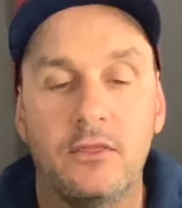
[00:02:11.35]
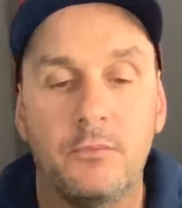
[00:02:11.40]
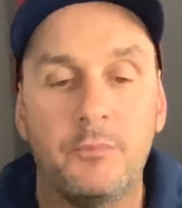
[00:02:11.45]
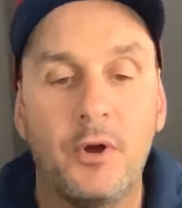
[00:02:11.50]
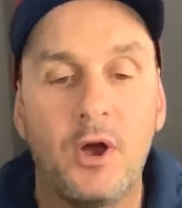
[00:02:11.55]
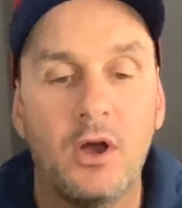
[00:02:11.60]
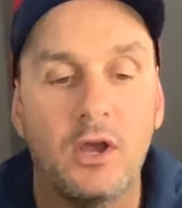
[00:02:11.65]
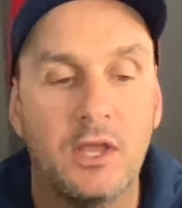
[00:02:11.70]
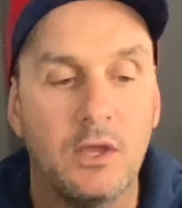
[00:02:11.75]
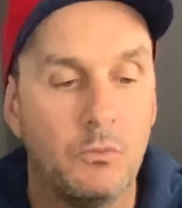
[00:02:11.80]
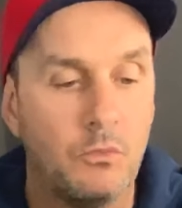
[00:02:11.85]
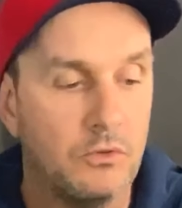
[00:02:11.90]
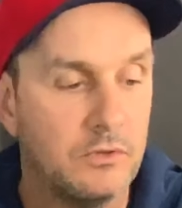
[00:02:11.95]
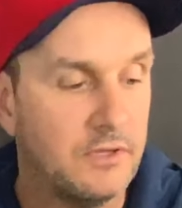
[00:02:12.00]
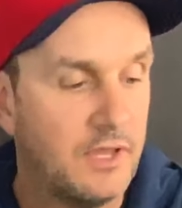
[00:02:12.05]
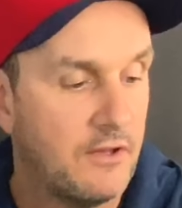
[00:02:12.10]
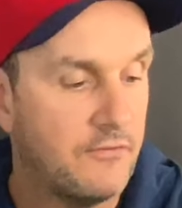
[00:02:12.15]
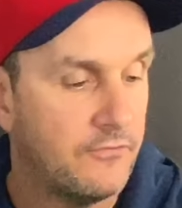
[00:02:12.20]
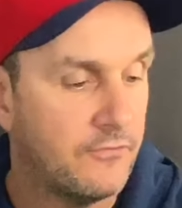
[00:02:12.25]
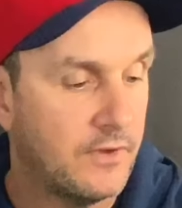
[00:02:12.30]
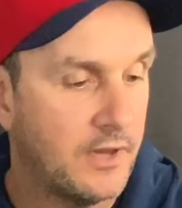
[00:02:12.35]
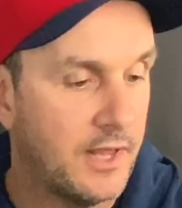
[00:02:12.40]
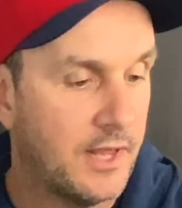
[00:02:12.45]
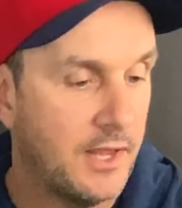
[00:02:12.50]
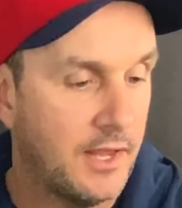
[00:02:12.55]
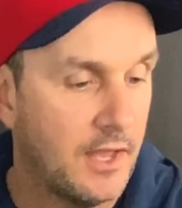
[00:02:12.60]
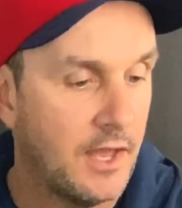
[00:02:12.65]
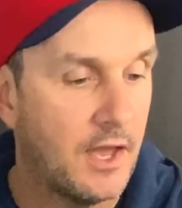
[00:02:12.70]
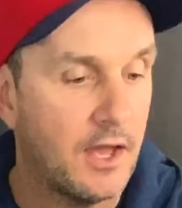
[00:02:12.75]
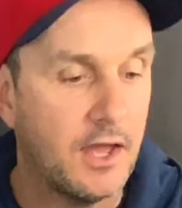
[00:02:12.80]
The pocket will
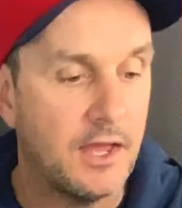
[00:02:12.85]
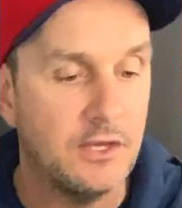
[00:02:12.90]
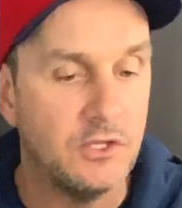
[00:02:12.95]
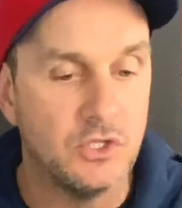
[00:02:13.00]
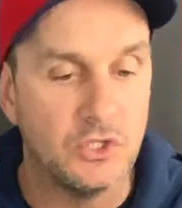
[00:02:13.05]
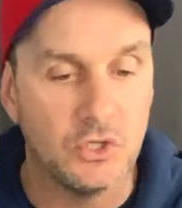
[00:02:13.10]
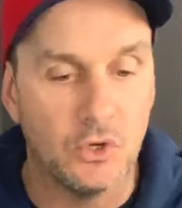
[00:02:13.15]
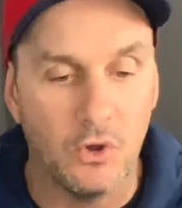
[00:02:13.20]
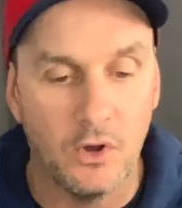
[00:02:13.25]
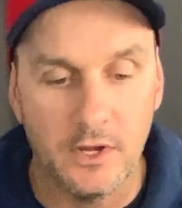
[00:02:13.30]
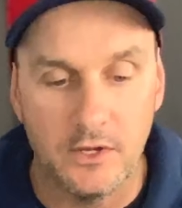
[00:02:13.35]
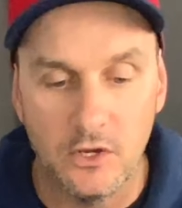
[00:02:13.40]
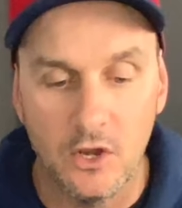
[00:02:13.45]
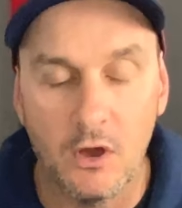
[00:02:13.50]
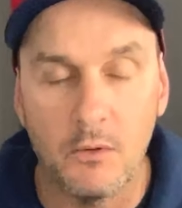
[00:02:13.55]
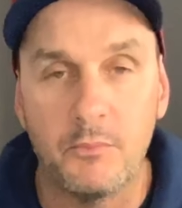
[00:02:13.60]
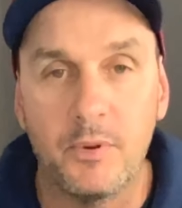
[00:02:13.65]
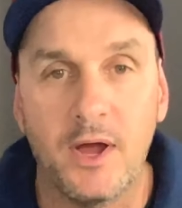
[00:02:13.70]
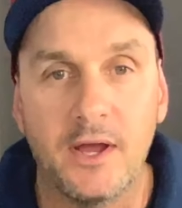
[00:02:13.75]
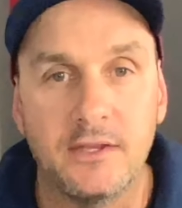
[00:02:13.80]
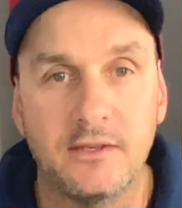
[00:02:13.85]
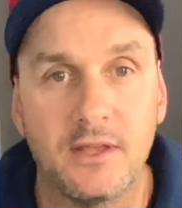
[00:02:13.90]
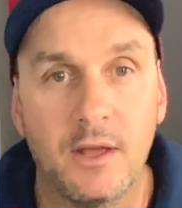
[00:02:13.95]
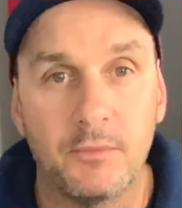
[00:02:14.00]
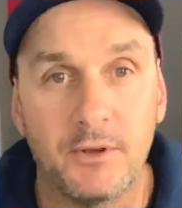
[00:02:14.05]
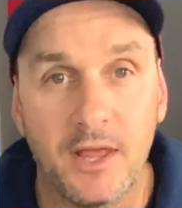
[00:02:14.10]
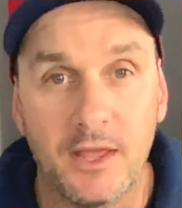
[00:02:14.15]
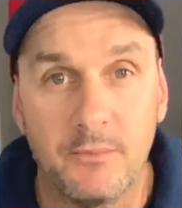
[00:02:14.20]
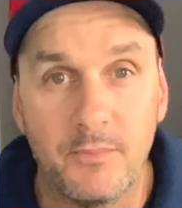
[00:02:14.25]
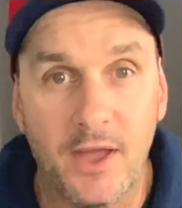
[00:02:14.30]
definitely enjoy not buying
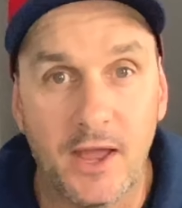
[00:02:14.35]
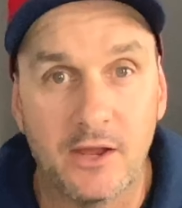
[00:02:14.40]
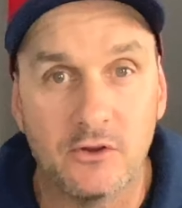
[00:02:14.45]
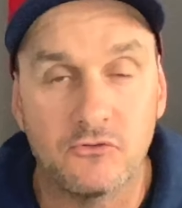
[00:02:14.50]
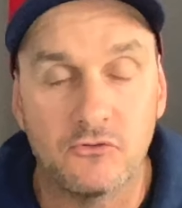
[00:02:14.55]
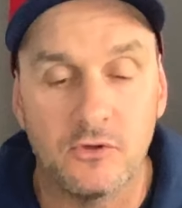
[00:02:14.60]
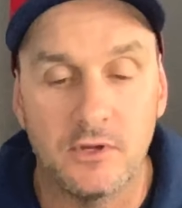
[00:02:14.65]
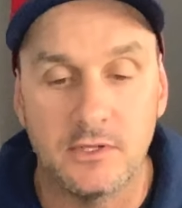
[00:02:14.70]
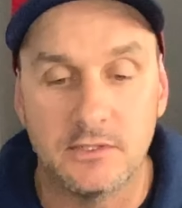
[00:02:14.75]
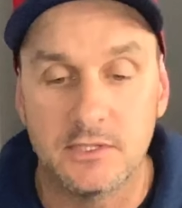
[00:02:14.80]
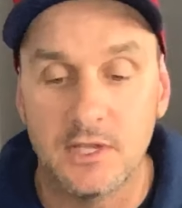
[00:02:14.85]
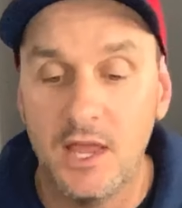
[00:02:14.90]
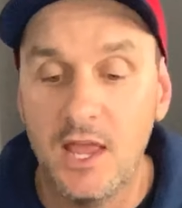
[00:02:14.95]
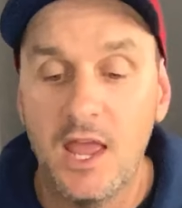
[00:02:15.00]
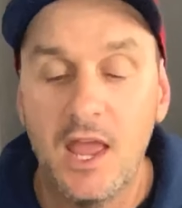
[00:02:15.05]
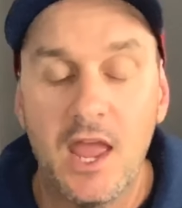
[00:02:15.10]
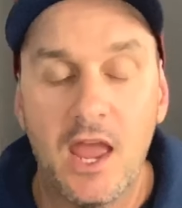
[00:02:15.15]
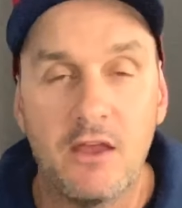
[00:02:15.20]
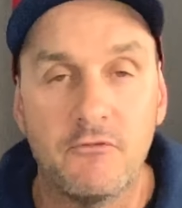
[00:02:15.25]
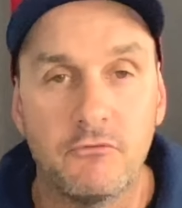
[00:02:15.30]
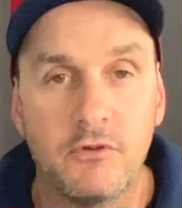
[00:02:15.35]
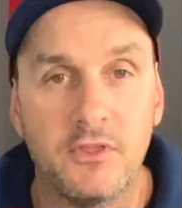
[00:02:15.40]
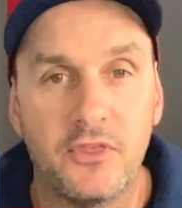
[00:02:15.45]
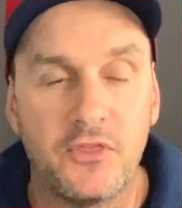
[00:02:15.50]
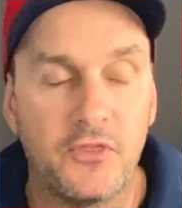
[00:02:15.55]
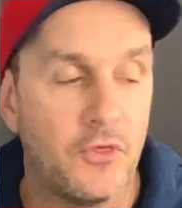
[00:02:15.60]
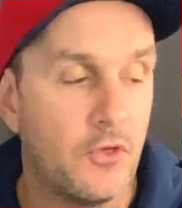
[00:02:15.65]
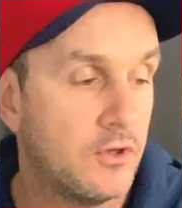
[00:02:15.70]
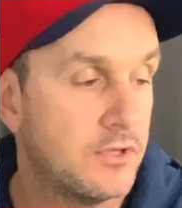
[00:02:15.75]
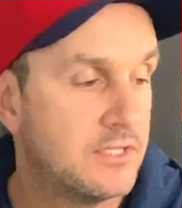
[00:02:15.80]
AA batteries every
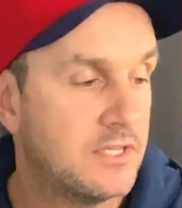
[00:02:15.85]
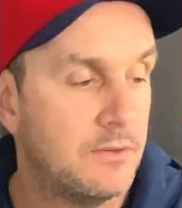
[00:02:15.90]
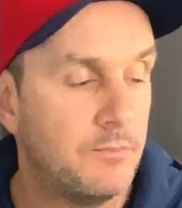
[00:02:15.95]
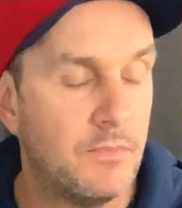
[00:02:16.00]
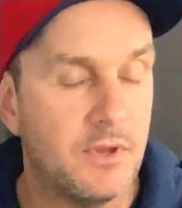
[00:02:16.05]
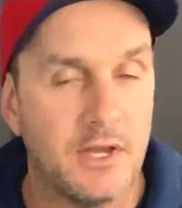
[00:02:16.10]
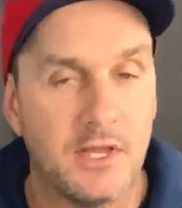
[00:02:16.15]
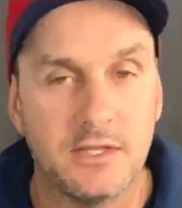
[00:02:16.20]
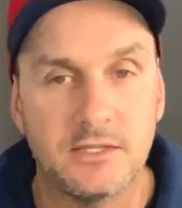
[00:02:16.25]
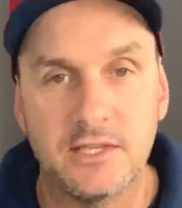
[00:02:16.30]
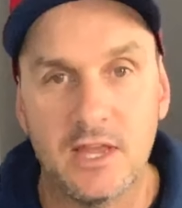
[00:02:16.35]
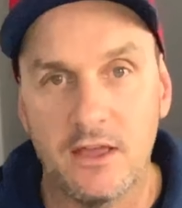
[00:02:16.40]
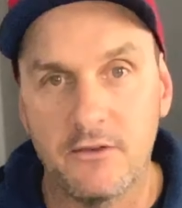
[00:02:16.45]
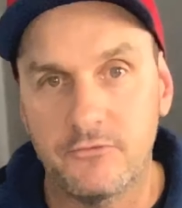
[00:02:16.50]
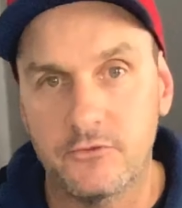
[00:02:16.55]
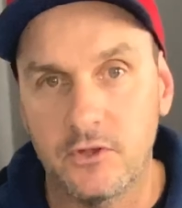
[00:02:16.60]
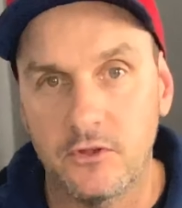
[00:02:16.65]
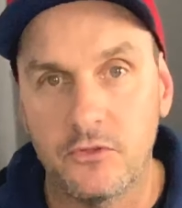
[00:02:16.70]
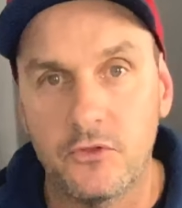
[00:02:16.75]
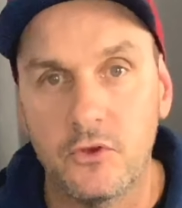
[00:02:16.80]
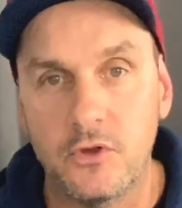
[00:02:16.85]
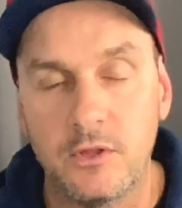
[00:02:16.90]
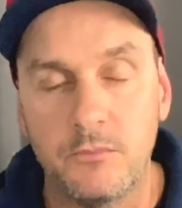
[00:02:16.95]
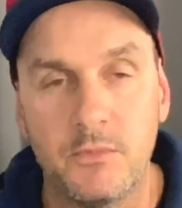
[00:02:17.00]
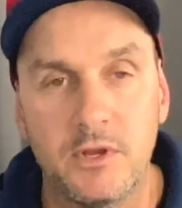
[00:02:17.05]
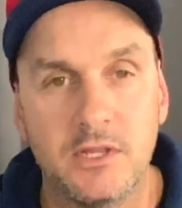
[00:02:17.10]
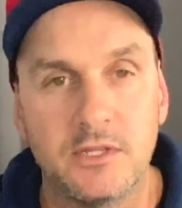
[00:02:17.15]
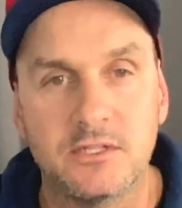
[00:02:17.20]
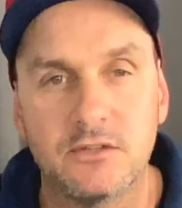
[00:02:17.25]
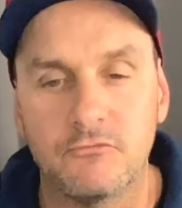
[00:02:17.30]
30 minutes after 30
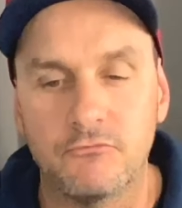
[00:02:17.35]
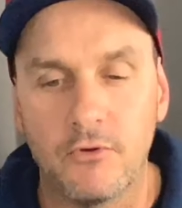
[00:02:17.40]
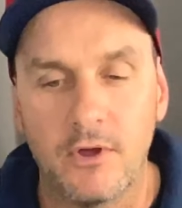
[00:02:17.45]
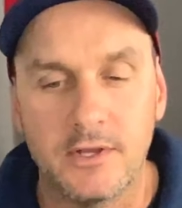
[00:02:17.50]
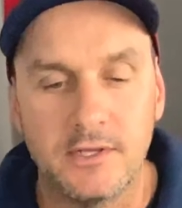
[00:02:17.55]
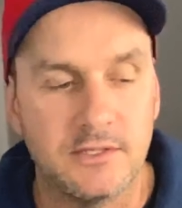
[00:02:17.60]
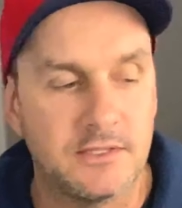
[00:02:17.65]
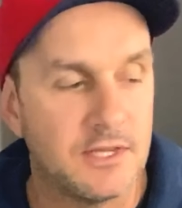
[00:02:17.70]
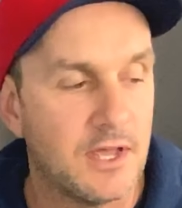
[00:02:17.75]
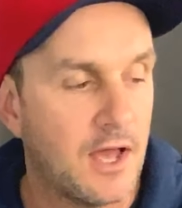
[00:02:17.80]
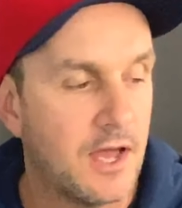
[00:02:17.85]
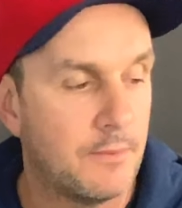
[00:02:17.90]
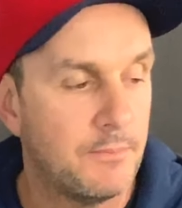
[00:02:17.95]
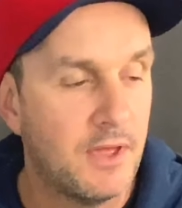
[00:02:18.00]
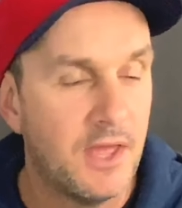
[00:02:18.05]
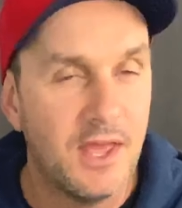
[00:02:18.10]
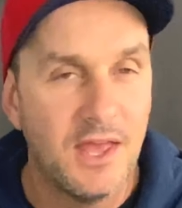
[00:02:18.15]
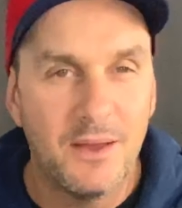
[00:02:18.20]
minutes of runtime.